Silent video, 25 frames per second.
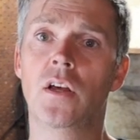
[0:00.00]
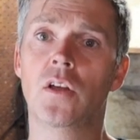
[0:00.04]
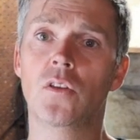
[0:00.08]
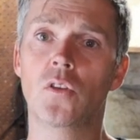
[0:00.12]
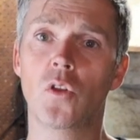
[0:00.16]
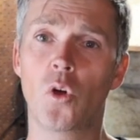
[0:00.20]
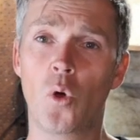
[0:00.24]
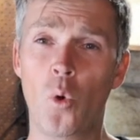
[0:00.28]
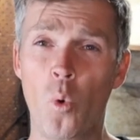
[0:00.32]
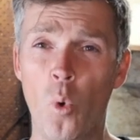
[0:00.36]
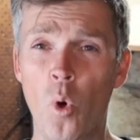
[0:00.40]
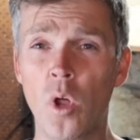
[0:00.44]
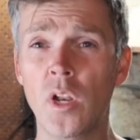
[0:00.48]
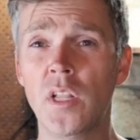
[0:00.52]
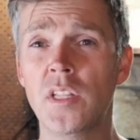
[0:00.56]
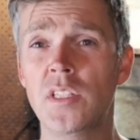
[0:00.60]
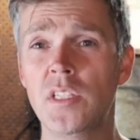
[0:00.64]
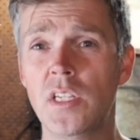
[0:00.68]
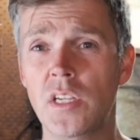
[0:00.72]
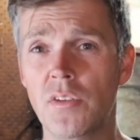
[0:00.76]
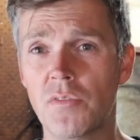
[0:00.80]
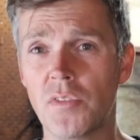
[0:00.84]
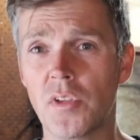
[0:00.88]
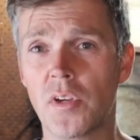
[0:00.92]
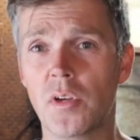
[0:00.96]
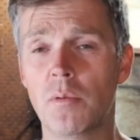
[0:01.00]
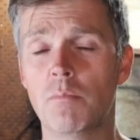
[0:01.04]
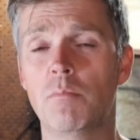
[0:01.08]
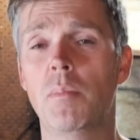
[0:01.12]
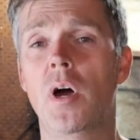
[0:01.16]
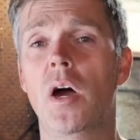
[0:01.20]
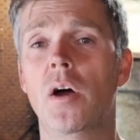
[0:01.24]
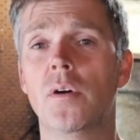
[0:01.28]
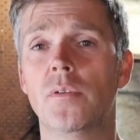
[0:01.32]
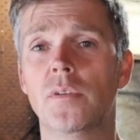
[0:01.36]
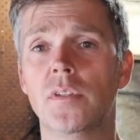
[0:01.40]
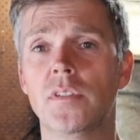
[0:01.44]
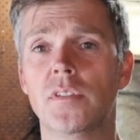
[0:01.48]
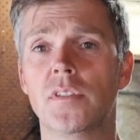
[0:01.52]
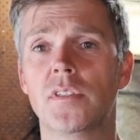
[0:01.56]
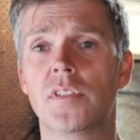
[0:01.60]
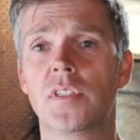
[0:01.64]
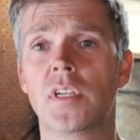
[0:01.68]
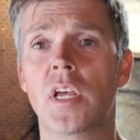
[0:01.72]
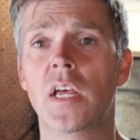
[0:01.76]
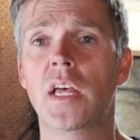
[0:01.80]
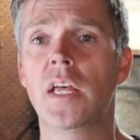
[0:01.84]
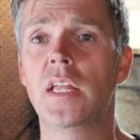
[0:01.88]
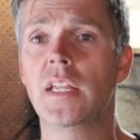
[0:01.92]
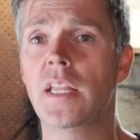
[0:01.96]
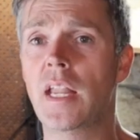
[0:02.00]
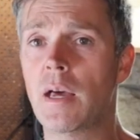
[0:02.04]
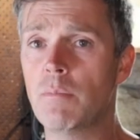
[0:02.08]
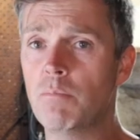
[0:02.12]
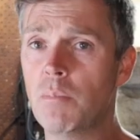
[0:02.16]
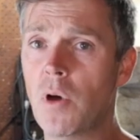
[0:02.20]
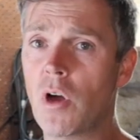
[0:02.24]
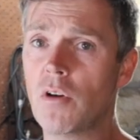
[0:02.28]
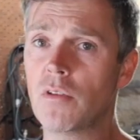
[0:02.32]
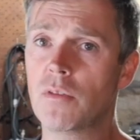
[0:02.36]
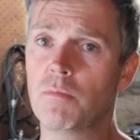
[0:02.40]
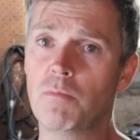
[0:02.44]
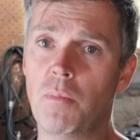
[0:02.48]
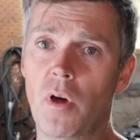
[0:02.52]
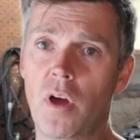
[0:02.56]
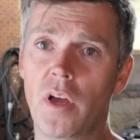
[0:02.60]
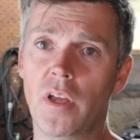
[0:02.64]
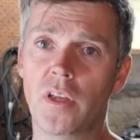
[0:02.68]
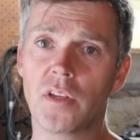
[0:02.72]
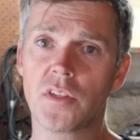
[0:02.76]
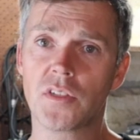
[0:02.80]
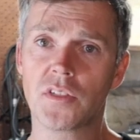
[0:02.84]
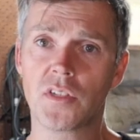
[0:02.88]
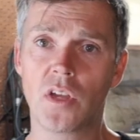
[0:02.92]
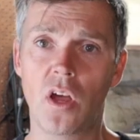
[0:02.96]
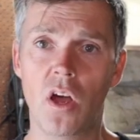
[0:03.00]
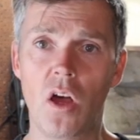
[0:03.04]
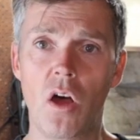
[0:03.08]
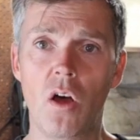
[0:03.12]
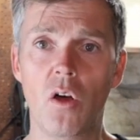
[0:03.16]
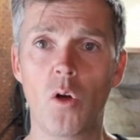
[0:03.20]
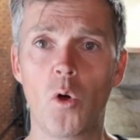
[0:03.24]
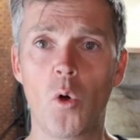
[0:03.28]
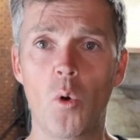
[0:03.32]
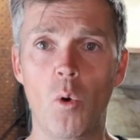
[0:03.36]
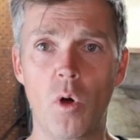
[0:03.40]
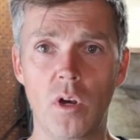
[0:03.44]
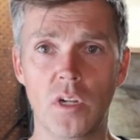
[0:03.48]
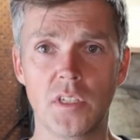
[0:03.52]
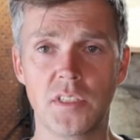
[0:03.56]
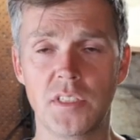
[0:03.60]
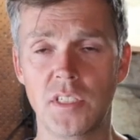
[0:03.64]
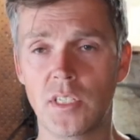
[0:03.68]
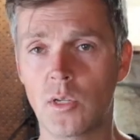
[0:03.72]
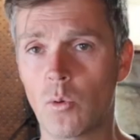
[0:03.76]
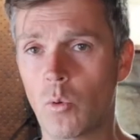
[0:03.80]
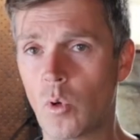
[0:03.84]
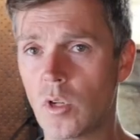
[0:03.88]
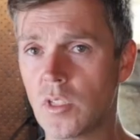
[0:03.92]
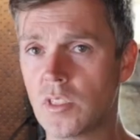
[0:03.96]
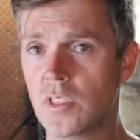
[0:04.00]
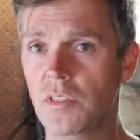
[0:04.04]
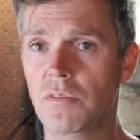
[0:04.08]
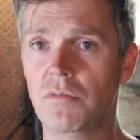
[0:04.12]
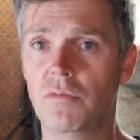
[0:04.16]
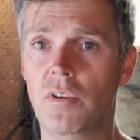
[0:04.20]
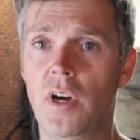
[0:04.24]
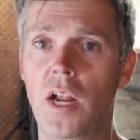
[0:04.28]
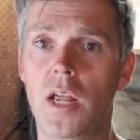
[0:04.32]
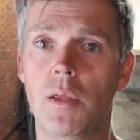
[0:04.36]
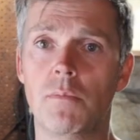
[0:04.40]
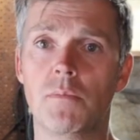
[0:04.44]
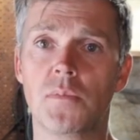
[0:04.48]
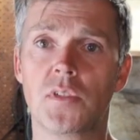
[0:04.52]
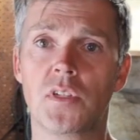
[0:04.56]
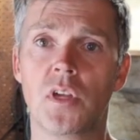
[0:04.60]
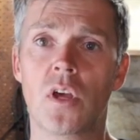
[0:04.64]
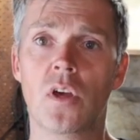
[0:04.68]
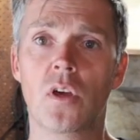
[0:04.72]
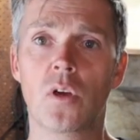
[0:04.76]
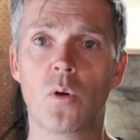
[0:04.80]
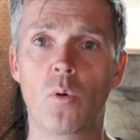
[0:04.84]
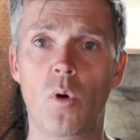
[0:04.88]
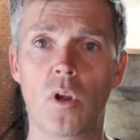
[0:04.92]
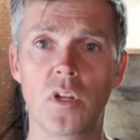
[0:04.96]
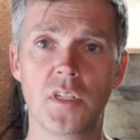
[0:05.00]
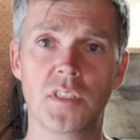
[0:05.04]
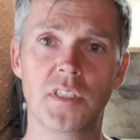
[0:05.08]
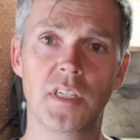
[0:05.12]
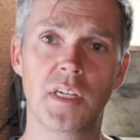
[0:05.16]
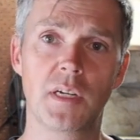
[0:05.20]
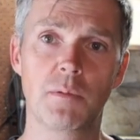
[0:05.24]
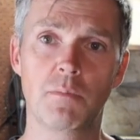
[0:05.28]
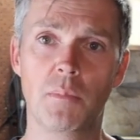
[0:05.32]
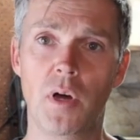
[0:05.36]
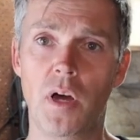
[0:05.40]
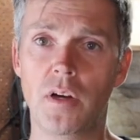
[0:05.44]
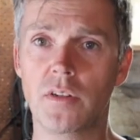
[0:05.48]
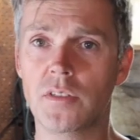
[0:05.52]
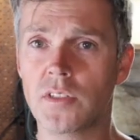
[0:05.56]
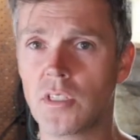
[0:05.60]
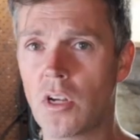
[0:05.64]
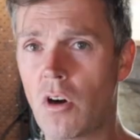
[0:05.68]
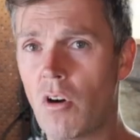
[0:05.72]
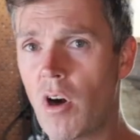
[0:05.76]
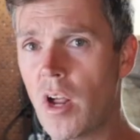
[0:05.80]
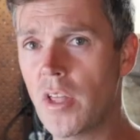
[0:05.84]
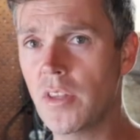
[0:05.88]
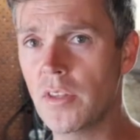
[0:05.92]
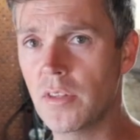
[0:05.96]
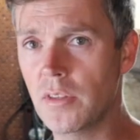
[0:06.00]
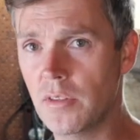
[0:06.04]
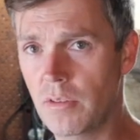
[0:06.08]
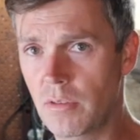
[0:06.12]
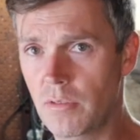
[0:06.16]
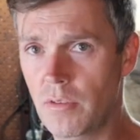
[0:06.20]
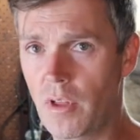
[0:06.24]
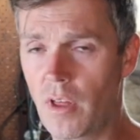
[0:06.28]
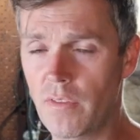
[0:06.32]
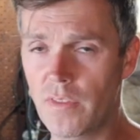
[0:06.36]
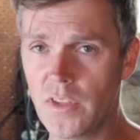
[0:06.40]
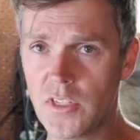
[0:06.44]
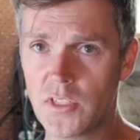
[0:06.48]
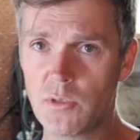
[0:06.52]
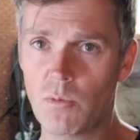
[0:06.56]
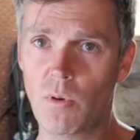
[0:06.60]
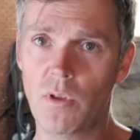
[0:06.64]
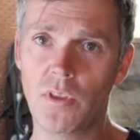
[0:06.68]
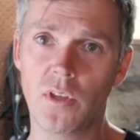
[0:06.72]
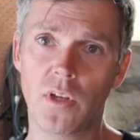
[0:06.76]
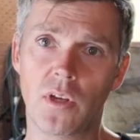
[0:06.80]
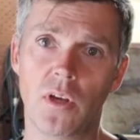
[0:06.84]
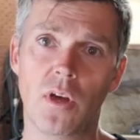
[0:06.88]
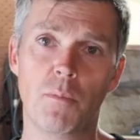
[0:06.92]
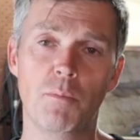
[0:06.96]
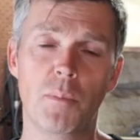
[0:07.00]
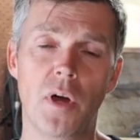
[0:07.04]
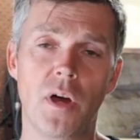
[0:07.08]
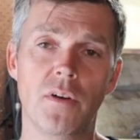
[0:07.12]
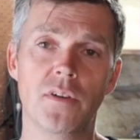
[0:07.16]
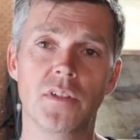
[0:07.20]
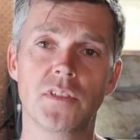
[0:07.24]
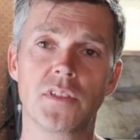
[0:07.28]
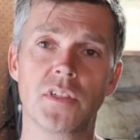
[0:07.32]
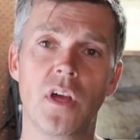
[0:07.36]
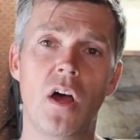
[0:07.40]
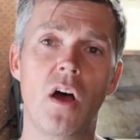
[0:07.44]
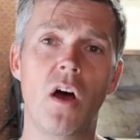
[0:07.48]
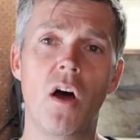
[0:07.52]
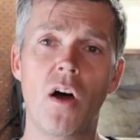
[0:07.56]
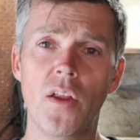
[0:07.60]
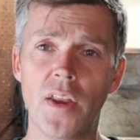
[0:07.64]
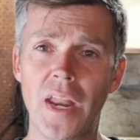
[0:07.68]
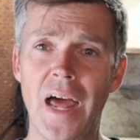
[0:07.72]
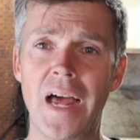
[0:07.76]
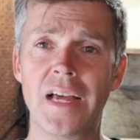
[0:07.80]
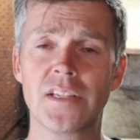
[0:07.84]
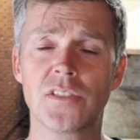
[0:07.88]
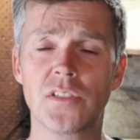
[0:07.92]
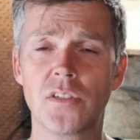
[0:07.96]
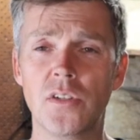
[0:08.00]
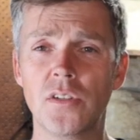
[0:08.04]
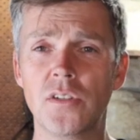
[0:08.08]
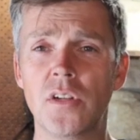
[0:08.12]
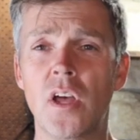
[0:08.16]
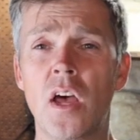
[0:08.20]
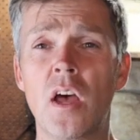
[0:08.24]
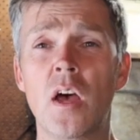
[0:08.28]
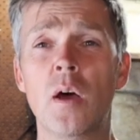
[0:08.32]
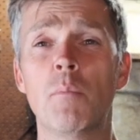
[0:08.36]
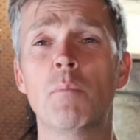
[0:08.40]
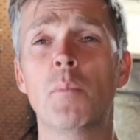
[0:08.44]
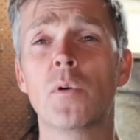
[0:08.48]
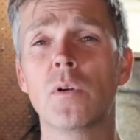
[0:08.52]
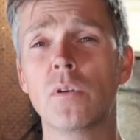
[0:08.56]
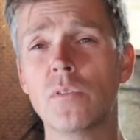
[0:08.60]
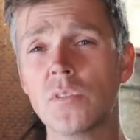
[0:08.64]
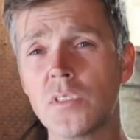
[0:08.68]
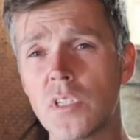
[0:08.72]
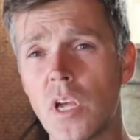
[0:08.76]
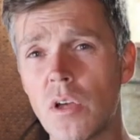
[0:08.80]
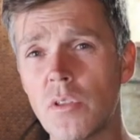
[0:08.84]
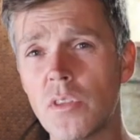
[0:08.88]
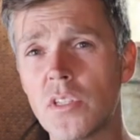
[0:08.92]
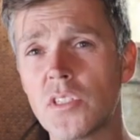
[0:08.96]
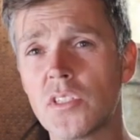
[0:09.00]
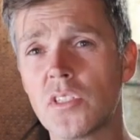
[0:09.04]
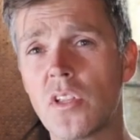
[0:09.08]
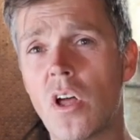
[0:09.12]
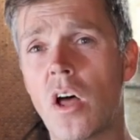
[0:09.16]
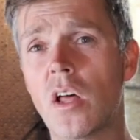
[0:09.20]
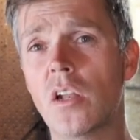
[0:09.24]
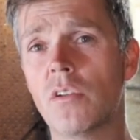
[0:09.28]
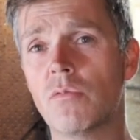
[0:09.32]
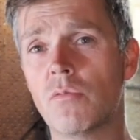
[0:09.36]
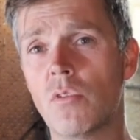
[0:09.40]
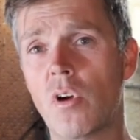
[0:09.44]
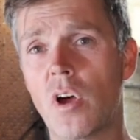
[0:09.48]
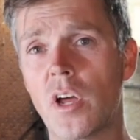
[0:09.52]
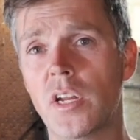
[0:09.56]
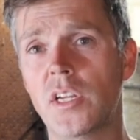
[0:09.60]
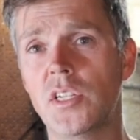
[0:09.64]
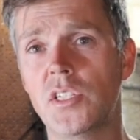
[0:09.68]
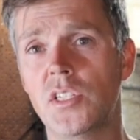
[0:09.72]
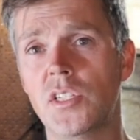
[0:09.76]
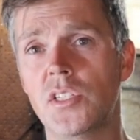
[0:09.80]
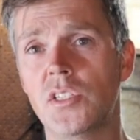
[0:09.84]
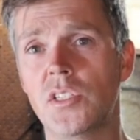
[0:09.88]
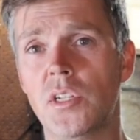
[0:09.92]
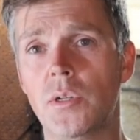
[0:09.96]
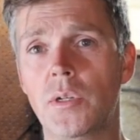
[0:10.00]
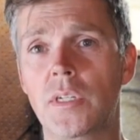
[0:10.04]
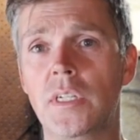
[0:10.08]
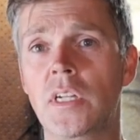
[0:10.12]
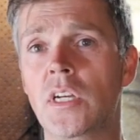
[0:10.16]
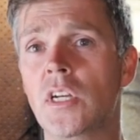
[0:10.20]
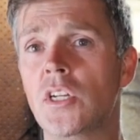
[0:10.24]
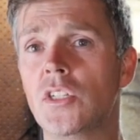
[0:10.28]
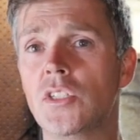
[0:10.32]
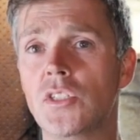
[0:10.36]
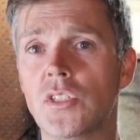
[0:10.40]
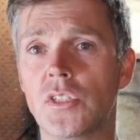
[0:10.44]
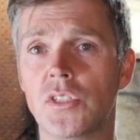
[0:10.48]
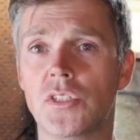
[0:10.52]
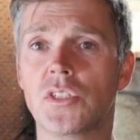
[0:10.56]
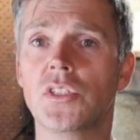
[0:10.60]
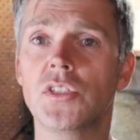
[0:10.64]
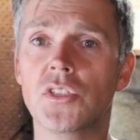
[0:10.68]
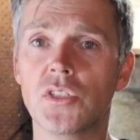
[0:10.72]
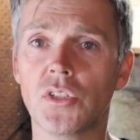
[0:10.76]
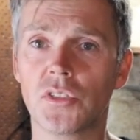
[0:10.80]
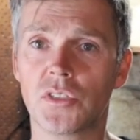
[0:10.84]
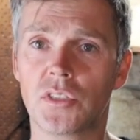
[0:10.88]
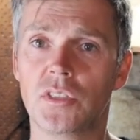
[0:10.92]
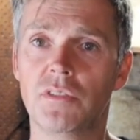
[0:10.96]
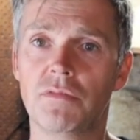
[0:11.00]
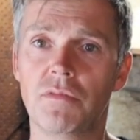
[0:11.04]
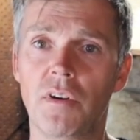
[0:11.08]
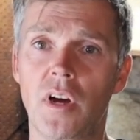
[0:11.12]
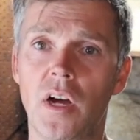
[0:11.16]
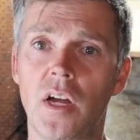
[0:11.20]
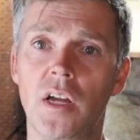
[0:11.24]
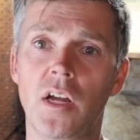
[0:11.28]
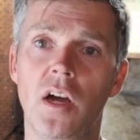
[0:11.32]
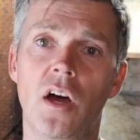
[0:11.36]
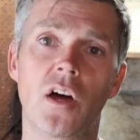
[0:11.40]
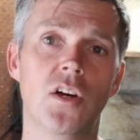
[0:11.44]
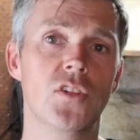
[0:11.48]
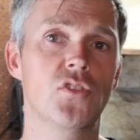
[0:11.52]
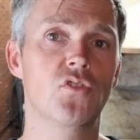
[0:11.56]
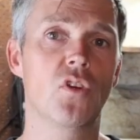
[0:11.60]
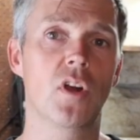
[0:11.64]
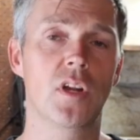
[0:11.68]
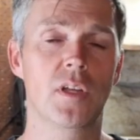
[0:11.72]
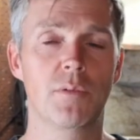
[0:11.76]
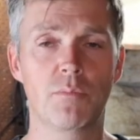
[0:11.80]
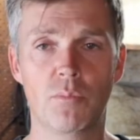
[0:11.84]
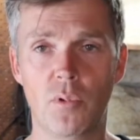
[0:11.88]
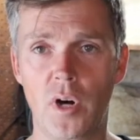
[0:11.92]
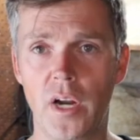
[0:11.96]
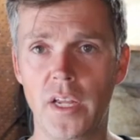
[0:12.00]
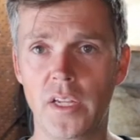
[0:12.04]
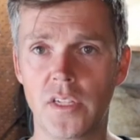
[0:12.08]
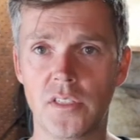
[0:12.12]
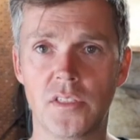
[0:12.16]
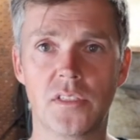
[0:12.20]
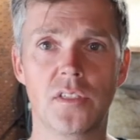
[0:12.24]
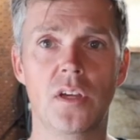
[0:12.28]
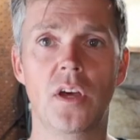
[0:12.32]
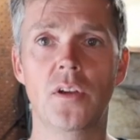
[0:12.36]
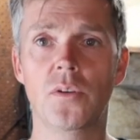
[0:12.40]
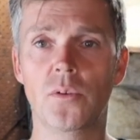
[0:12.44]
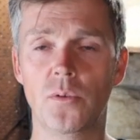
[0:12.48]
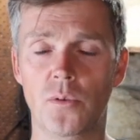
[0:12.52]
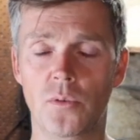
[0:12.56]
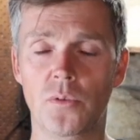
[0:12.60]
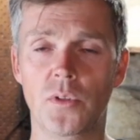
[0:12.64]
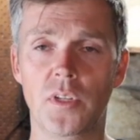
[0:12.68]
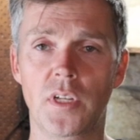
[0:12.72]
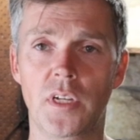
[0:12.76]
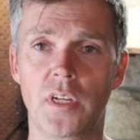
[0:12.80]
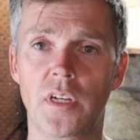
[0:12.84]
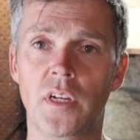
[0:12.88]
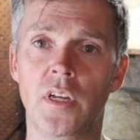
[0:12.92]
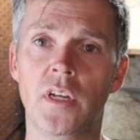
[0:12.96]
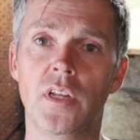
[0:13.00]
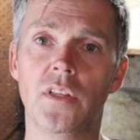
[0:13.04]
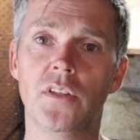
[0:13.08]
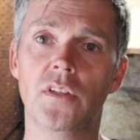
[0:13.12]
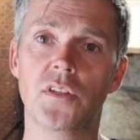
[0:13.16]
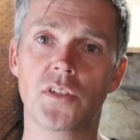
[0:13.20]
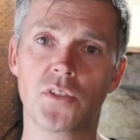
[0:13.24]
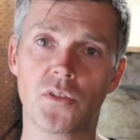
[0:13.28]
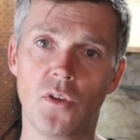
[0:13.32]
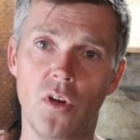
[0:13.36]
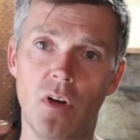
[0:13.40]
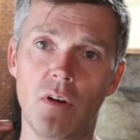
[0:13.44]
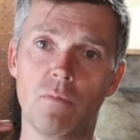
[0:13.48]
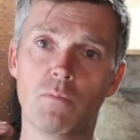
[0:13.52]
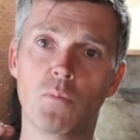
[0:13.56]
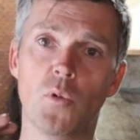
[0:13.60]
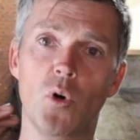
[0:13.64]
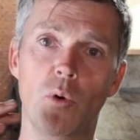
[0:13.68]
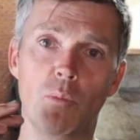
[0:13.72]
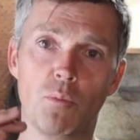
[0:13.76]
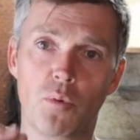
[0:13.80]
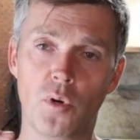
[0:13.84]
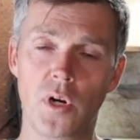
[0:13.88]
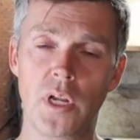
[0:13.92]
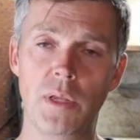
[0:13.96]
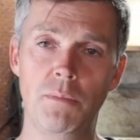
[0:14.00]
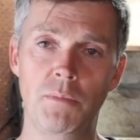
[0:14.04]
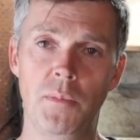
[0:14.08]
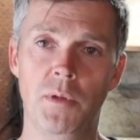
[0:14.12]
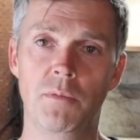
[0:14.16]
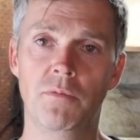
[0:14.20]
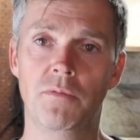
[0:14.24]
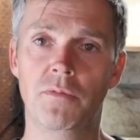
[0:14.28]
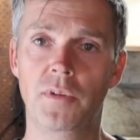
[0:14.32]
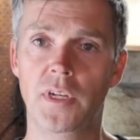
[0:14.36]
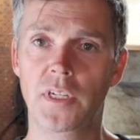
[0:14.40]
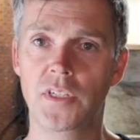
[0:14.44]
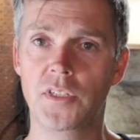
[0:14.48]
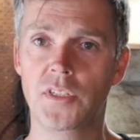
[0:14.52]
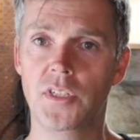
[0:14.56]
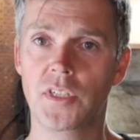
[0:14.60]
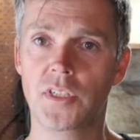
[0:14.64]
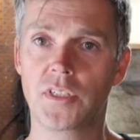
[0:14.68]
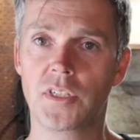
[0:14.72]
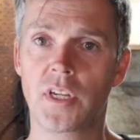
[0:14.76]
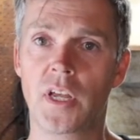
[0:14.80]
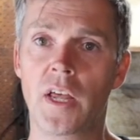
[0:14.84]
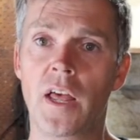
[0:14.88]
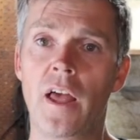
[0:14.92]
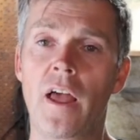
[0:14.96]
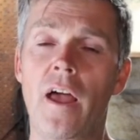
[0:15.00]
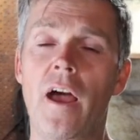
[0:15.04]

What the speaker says: The quality of the components. Now both bikes are quality frames, quality components. All right, on this one the components aren't as good, but also the style of riding she's doing doesn't justify hydraulic brakes and all the sort of more premium features.